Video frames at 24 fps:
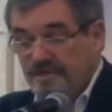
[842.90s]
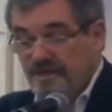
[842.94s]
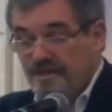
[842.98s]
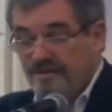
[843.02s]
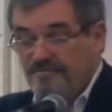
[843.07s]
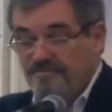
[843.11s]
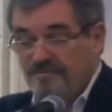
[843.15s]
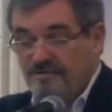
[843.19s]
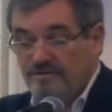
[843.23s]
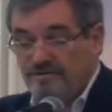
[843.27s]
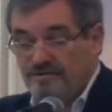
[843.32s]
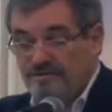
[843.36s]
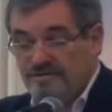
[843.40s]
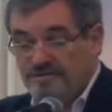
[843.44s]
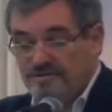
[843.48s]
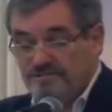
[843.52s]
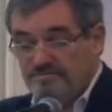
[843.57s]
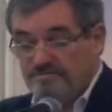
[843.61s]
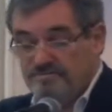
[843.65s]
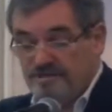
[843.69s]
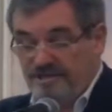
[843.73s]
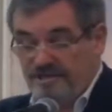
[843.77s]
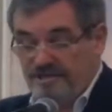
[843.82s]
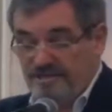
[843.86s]
we have on
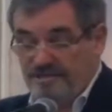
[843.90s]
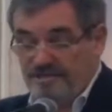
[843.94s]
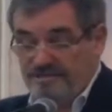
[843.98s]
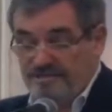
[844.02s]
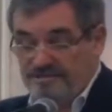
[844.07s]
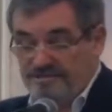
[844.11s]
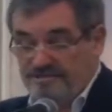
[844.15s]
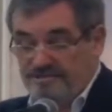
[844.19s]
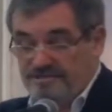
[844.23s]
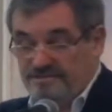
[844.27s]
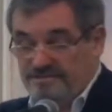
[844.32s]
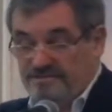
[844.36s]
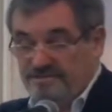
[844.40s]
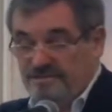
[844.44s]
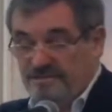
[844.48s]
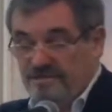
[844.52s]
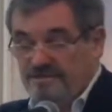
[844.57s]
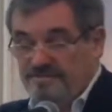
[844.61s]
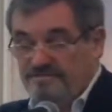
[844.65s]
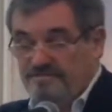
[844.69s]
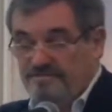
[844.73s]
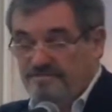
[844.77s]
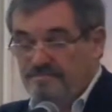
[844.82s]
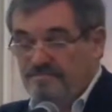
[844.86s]
this planet at this
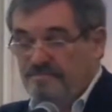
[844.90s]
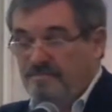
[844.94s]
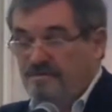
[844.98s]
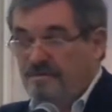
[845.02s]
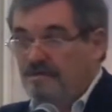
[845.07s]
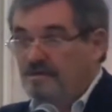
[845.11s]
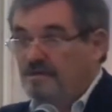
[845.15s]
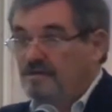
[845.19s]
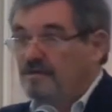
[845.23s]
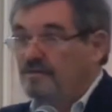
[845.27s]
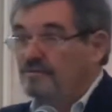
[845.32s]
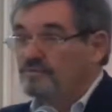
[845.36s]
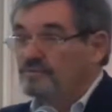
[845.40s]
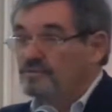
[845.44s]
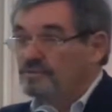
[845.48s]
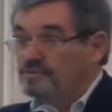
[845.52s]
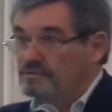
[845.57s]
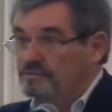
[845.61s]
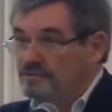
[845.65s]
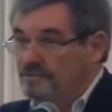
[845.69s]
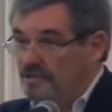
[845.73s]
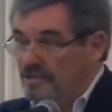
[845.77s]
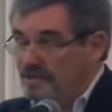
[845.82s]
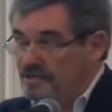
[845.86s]
time
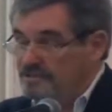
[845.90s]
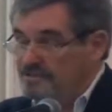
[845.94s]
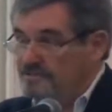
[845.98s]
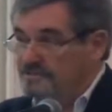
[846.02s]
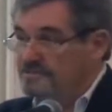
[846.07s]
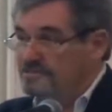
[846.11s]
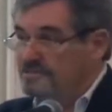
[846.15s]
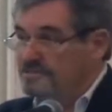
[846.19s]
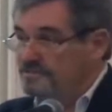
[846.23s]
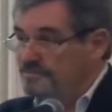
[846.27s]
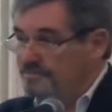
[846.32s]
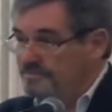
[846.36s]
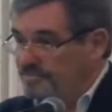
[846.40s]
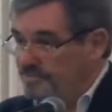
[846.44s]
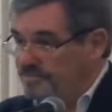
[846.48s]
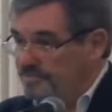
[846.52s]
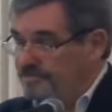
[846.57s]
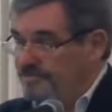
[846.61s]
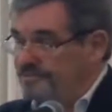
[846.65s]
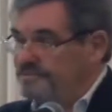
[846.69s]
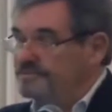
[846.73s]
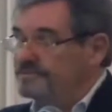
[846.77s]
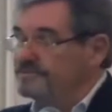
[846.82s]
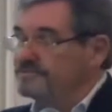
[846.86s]
will not
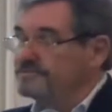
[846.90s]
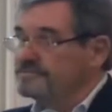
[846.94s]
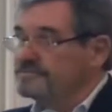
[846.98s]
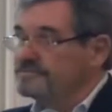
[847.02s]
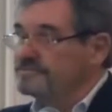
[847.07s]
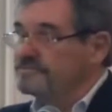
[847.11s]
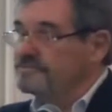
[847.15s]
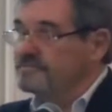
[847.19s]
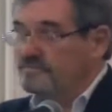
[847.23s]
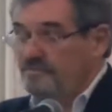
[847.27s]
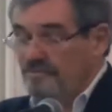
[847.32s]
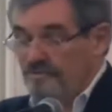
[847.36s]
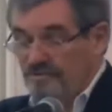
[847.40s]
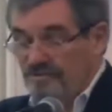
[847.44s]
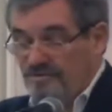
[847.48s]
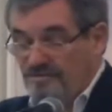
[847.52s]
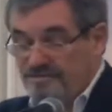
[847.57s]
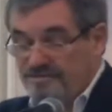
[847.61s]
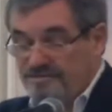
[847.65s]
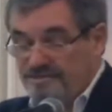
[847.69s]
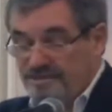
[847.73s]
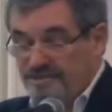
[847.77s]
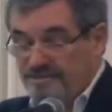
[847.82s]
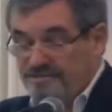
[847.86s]
support
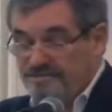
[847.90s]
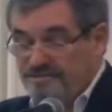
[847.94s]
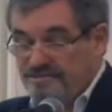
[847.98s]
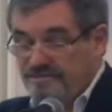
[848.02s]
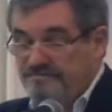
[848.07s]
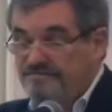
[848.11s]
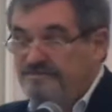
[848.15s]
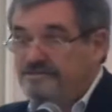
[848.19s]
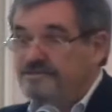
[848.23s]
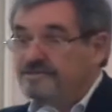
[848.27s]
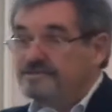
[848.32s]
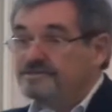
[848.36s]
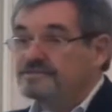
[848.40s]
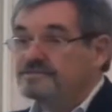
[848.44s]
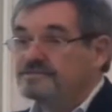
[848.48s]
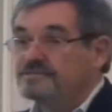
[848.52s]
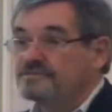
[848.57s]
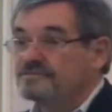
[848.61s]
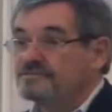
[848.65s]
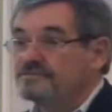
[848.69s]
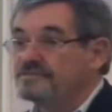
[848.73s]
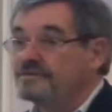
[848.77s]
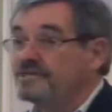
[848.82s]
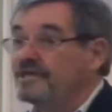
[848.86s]
those activities
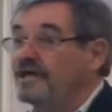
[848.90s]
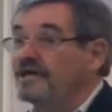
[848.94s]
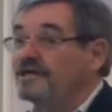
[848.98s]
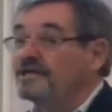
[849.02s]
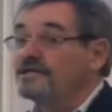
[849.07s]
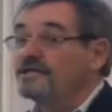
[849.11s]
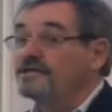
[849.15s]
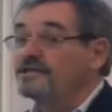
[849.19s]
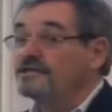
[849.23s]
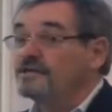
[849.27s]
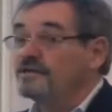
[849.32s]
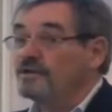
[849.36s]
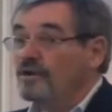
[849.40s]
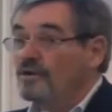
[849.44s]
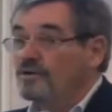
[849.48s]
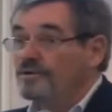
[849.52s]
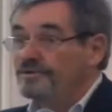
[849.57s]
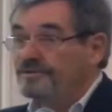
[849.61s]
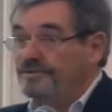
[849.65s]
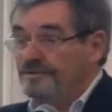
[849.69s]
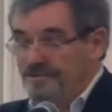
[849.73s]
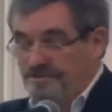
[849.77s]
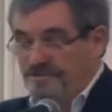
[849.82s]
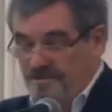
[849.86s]
any
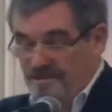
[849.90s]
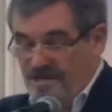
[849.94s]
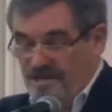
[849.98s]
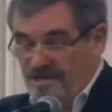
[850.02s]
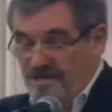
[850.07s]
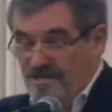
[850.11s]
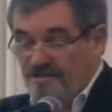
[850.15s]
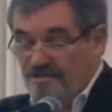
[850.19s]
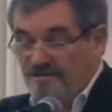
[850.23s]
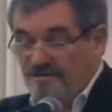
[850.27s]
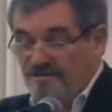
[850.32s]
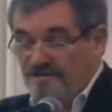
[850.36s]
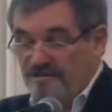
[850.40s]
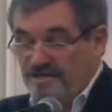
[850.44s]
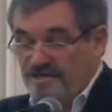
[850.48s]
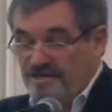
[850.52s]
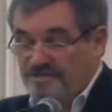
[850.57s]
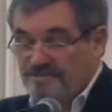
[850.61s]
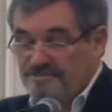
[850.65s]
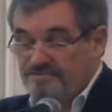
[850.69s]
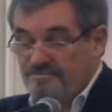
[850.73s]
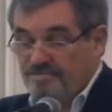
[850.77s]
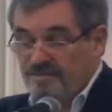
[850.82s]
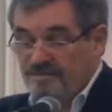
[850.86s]
longer. There
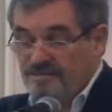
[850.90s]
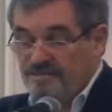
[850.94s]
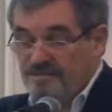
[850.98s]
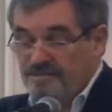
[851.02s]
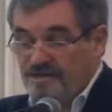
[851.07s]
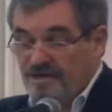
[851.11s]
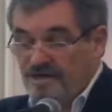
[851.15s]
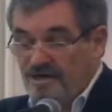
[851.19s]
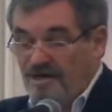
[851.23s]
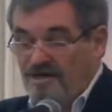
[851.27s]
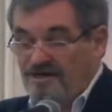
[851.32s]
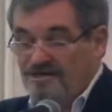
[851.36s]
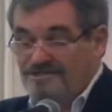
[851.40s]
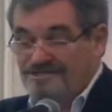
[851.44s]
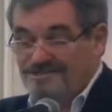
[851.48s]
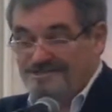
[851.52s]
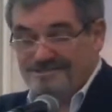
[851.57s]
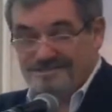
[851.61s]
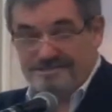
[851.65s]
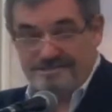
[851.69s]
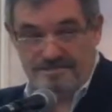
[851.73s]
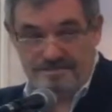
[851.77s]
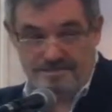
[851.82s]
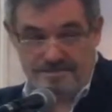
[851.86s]
has been a
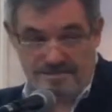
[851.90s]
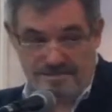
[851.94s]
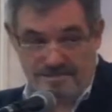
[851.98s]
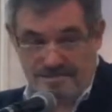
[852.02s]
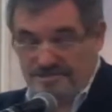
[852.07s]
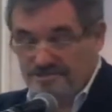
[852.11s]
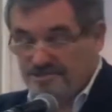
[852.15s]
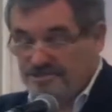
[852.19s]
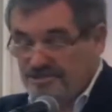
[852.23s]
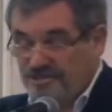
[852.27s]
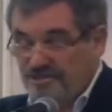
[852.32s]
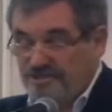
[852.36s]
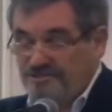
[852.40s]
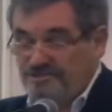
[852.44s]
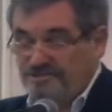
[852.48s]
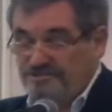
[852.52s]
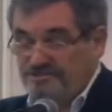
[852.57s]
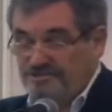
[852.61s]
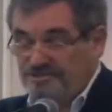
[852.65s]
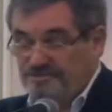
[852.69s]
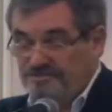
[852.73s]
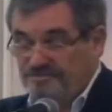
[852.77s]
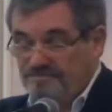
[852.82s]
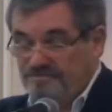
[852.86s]
sea
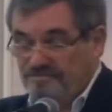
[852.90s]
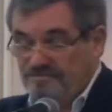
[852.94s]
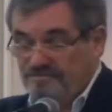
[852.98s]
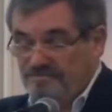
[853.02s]
change